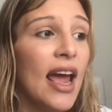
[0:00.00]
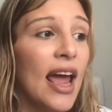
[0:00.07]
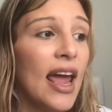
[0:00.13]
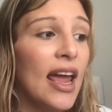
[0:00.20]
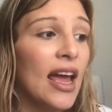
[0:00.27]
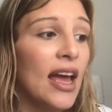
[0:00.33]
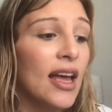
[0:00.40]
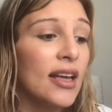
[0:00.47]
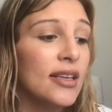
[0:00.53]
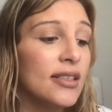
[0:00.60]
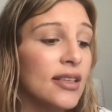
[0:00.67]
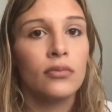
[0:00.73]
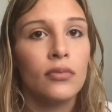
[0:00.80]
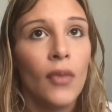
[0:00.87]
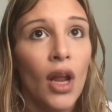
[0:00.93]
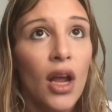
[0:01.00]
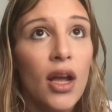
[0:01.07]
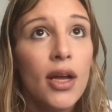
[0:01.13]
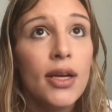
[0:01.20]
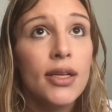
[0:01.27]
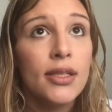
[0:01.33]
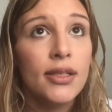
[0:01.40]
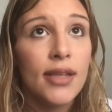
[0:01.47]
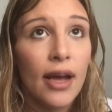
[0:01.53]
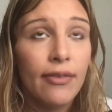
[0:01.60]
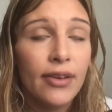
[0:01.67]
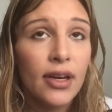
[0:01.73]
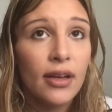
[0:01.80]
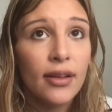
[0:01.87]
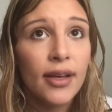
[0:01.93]
and
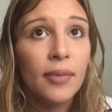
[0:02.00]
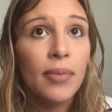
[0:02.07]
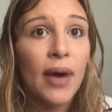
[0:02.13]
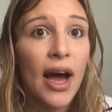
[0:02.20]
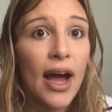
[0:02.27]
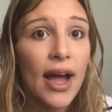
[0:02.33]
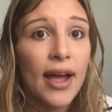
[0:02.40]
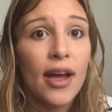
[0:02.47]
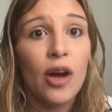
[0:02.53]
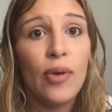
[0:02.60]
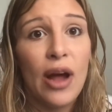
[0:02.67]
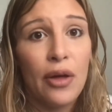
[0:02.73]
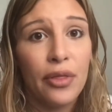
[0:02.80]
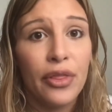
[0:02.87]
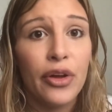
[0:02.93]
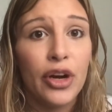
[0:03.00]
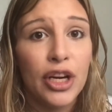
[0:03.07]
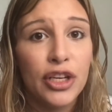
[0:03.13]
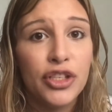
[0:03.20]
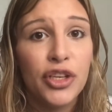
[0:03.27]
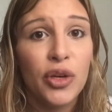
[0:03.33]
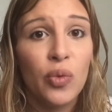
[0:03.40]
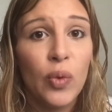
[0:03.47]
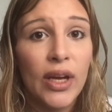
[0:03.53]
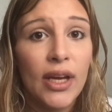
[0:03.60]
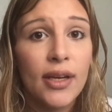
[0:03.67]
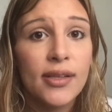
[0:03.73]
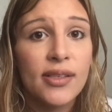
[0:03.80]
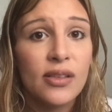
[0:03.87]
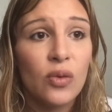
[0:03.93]
definitely by around 32
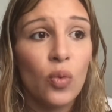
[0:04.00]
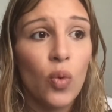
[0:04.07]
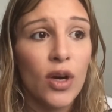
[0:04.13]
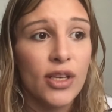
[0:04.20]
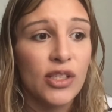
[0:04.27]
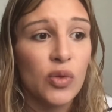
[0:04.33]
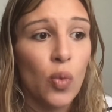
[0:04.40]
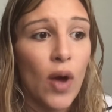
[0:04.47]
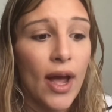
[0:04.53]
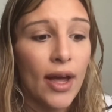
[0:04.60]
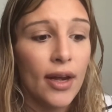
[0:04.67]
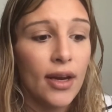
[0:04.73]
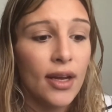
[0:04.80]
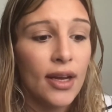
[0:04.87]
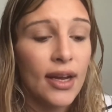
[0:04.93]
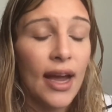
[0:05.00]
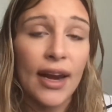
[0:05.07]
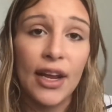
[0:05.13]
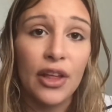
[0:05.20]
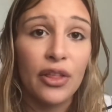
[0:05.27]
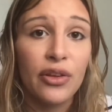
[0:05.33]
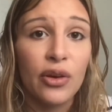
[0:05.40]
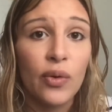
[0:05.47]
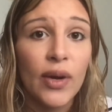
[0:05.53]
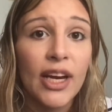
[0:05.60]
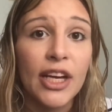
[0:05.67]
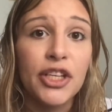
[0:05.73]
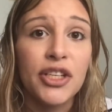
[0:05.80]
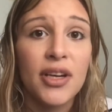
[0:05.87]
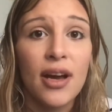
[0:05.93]
weeks was when getting through
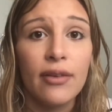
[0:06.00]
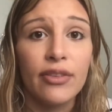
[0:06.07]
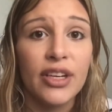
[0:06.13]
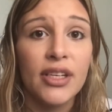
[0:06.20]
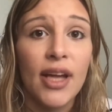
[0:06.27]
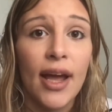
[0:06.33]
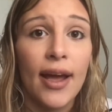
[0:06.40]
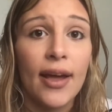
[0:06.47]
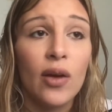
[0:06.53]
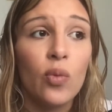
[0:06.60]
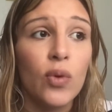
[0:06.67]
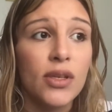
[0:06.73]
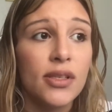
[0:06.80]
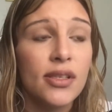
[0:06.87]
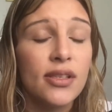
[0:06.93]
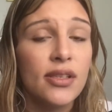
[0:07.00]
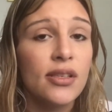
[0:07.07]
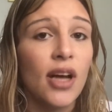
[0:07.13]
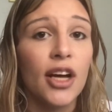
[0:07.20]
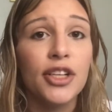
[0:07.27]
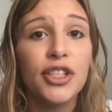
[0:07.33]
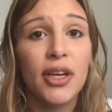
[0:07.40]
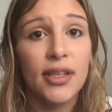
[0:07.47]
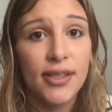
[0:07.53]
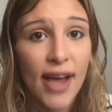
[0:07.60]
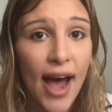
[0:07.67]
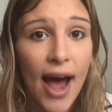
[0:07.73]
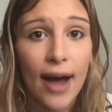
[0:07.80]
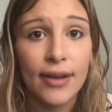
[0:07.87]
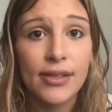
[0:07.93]
each and every day was such a
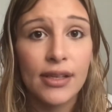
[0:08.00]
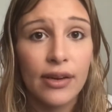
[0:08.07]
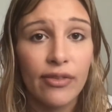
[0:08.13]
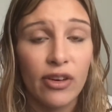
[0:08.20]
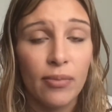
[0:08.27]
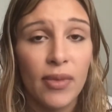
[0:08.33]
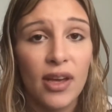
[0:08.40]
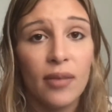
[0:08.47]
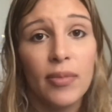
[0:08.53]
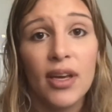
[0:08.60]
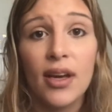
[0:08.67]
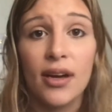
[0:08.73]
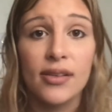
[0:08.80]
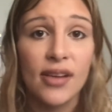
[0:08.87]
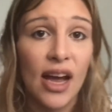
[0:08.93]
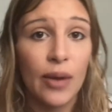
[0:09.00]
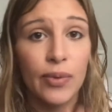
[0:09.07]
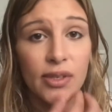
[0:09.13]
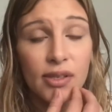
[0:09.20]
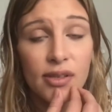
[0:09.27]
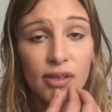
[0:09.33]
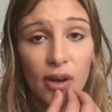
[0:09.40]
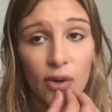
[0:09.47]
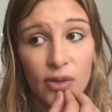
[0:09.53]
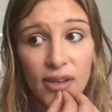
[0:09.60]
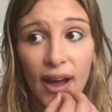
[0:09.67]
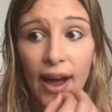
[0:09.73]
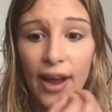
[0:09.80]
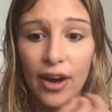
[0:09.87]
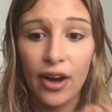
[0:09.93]
task for me, because I was so
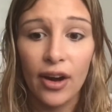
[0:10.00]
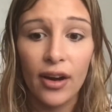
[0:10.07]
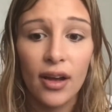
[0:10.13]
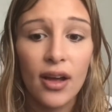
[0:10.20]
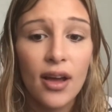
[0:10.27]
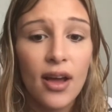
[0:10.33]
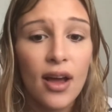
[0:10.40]
tired.